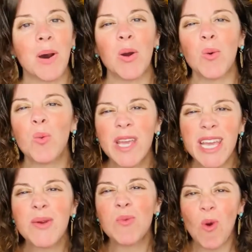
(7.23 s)
But
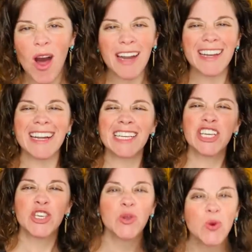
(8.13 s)
we want a
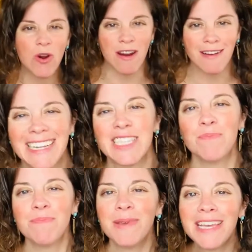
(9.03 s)
cure. It's
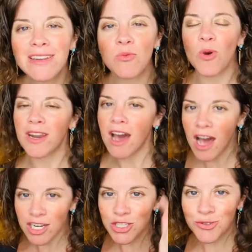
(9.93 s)
been
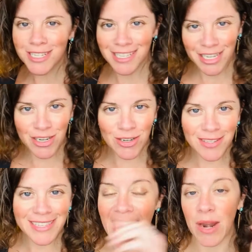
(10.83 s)
100 years
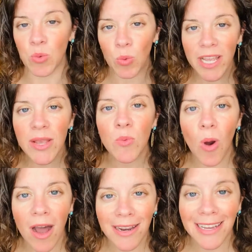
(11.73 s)
and we
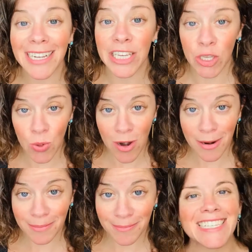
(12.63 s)
want a
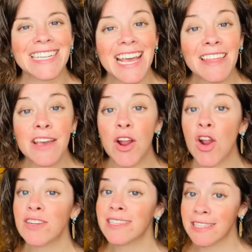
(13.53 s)
cure. Today, there
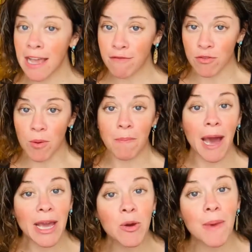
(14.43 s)
are several
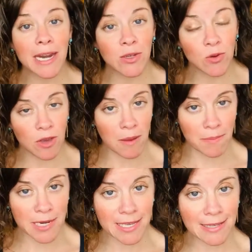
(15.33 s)
biomedical
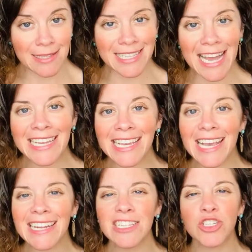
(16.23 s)
companies
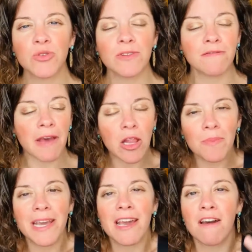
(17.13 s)
dedicated to
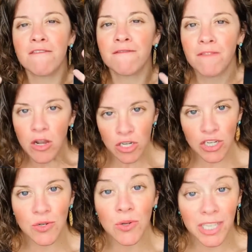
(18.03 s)
developing a
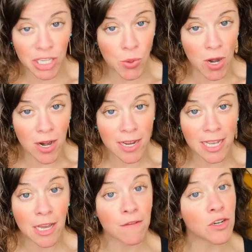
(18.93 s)
functional cure
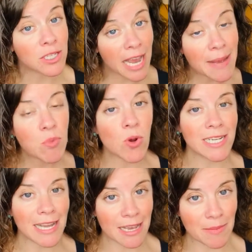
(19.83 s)
for type
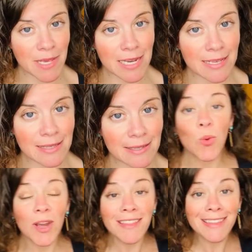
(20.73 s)
1 diabetes,
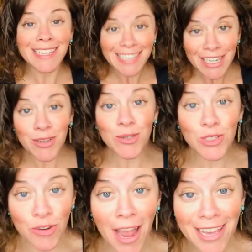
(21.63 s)
with clinical
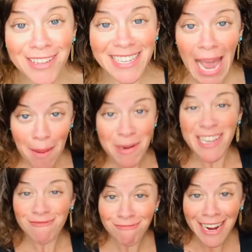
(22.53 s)
trials
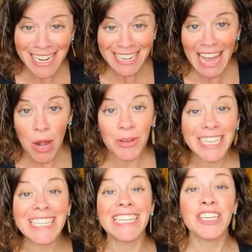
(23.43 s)
happening right now
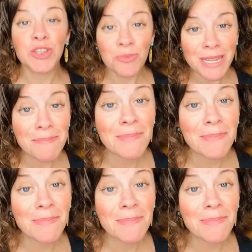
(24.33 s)
in human